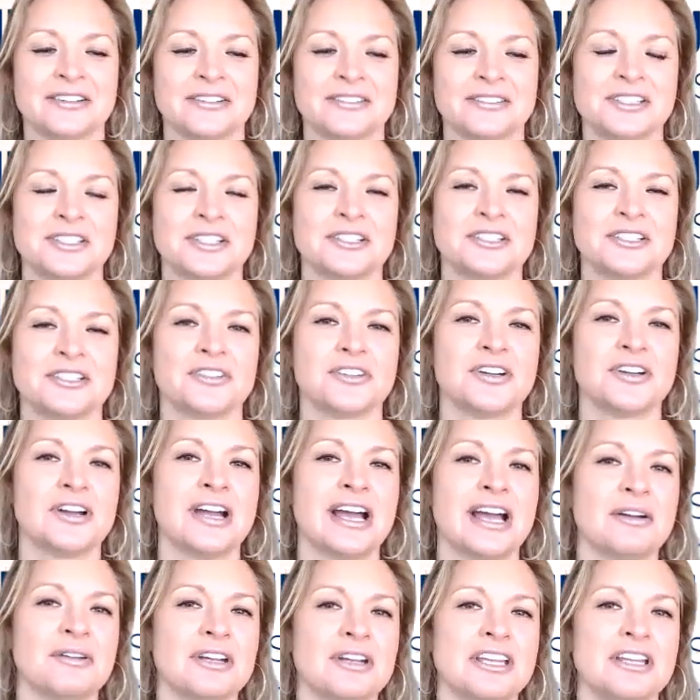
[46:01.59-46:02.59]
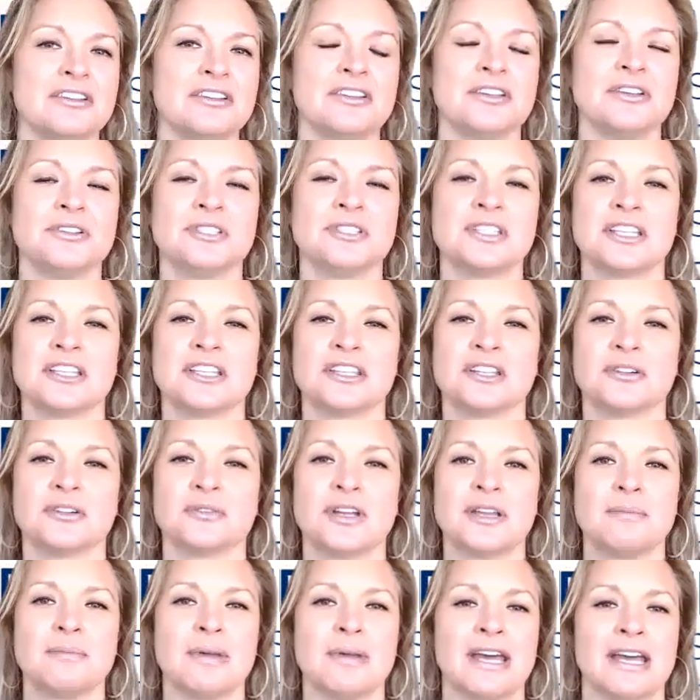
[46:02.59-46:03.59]
So Drew, how are you using the
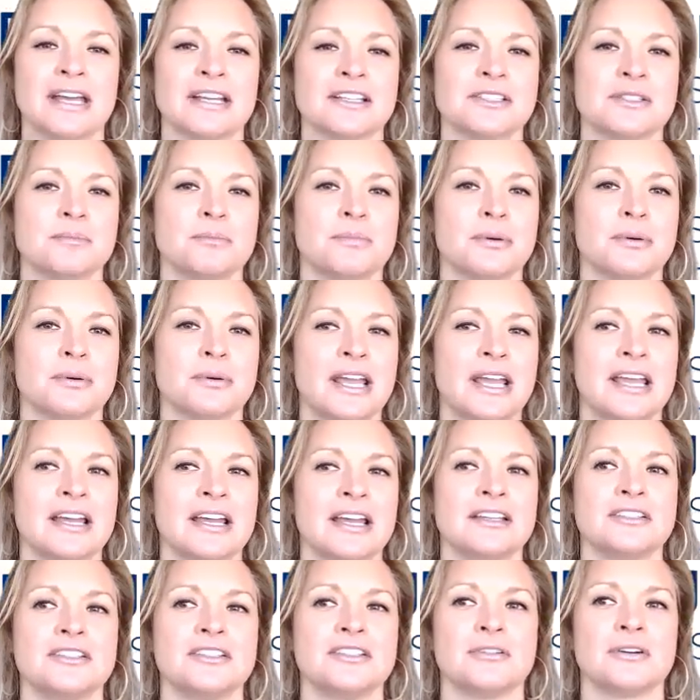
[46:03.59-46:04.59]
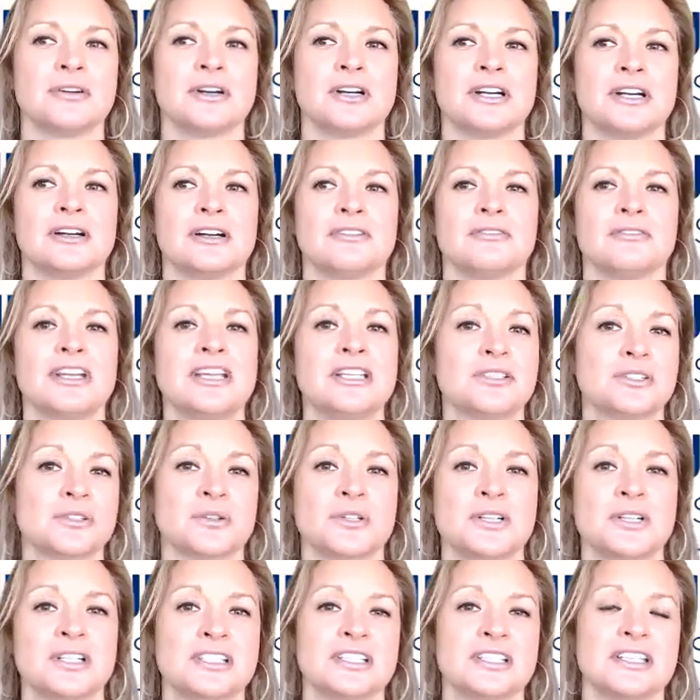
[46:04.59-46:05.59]
RE/MAX brand or
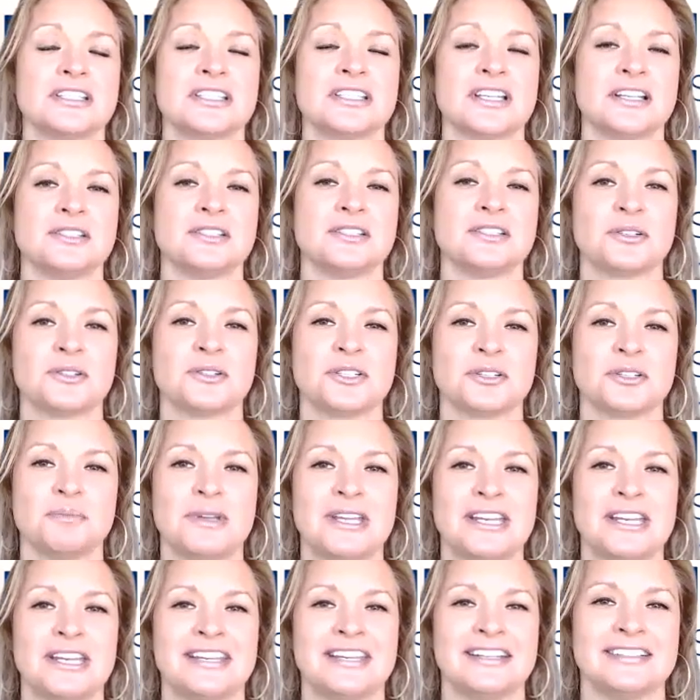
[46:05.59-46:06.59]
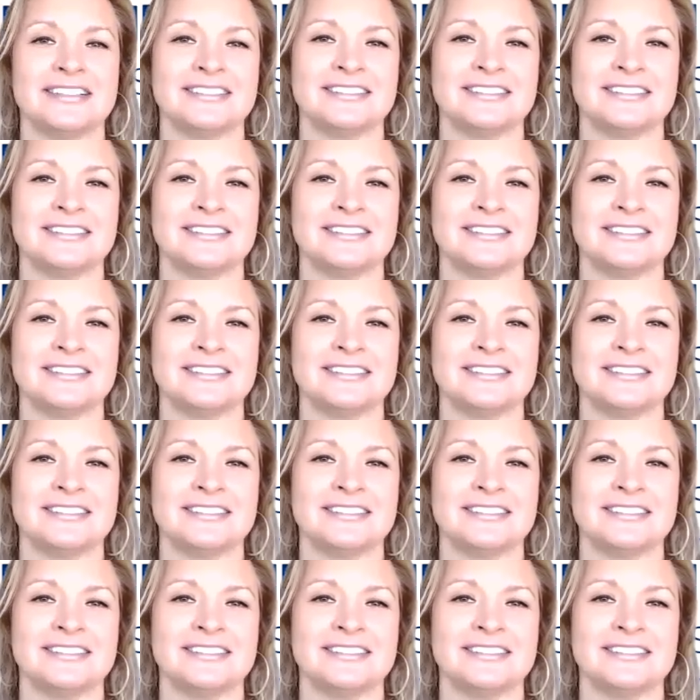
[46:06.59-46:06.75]
resources on social media?